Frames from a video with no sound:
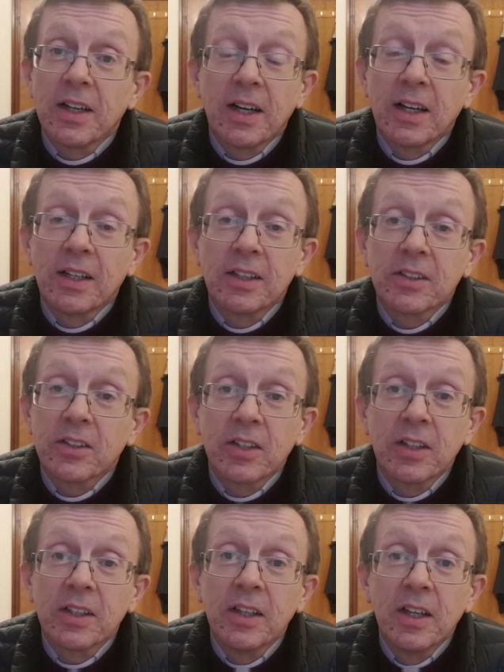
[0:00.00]
and
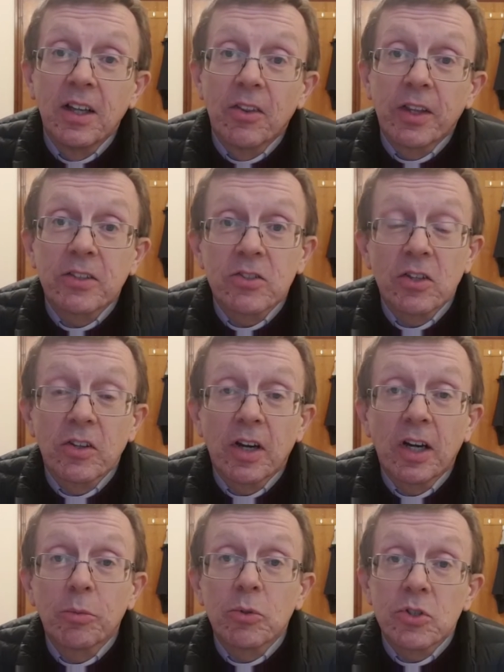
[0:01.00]
the things that they're
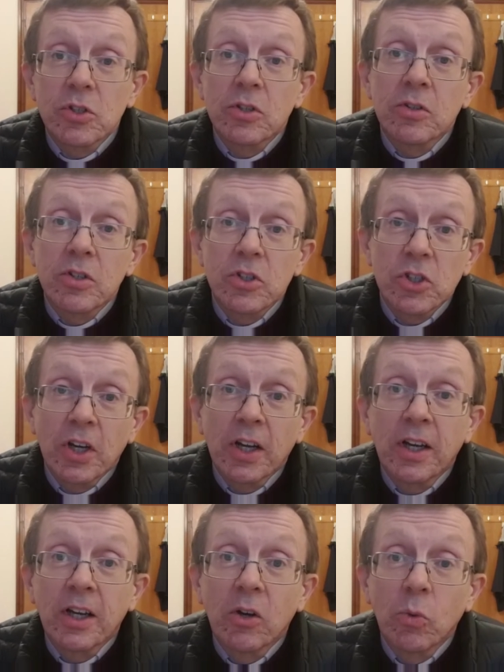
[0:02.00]
able to
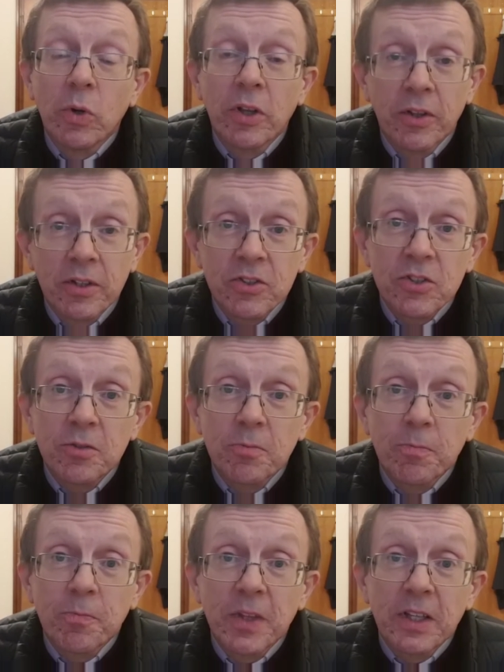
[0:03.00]
share with us.
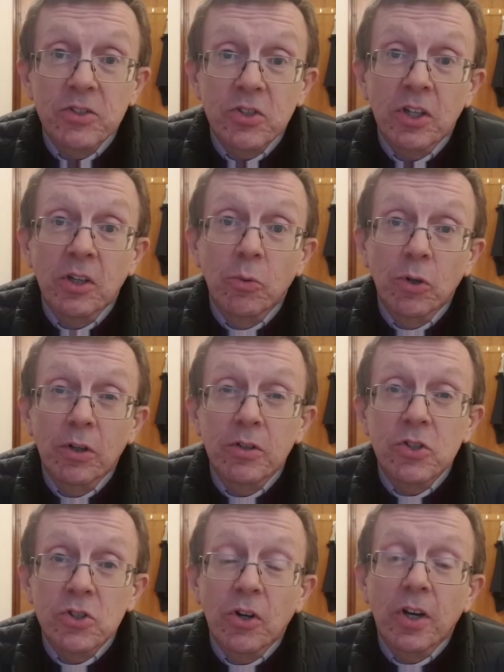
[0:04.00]
So we're not
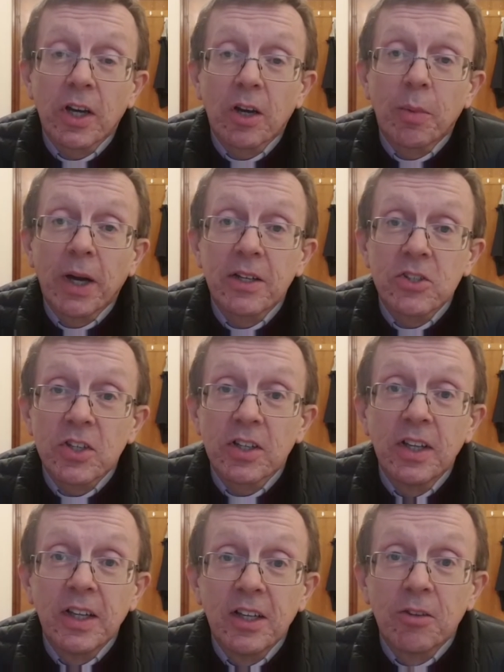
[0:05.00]
just talking about
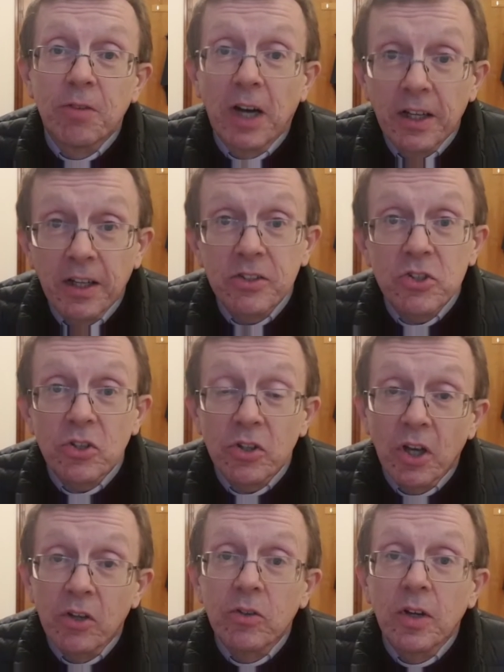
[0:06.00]
finance,
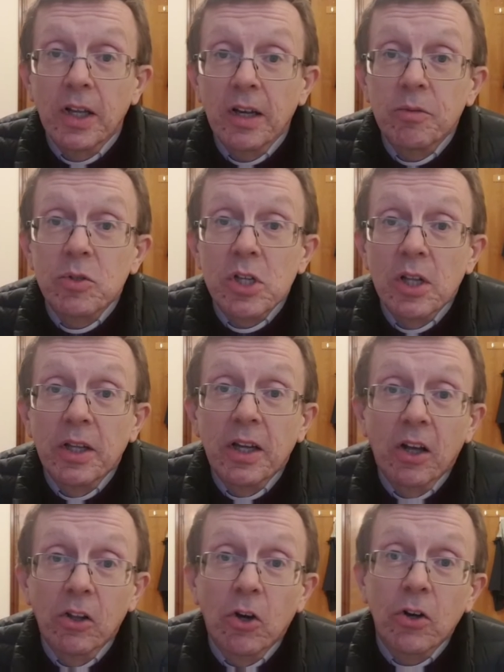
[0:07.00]
although inevitably
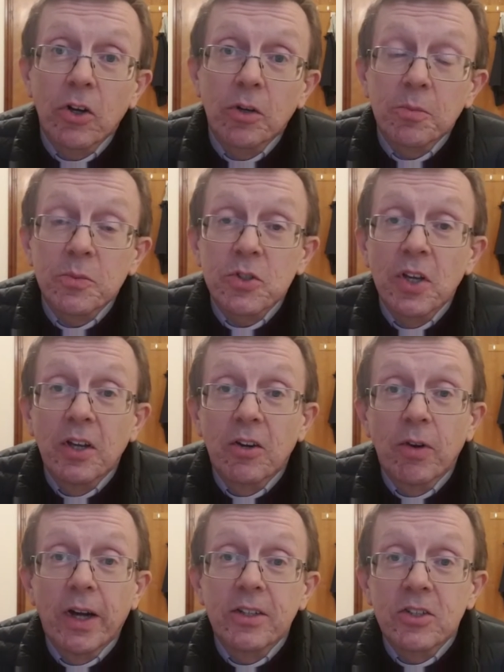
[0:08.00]
a lot comes
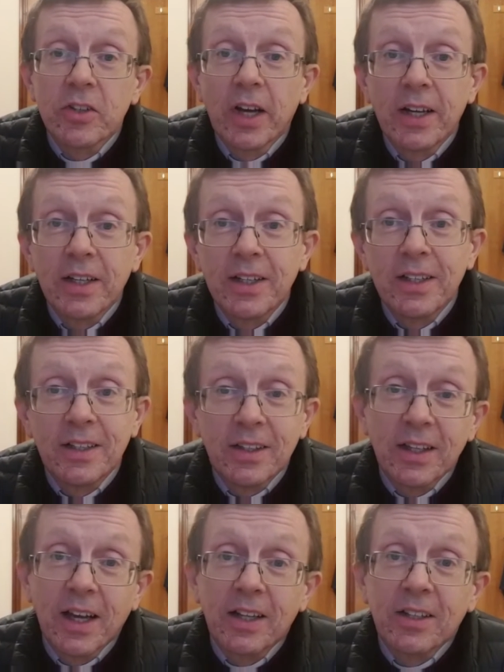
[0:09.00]
round to that in the
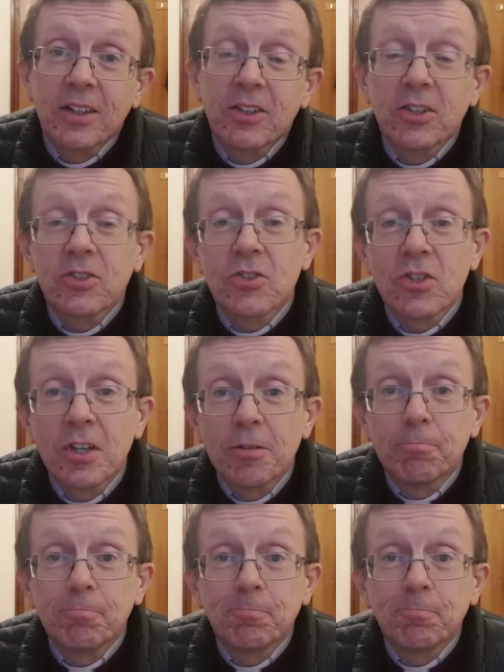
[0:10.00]
end, doesn't it?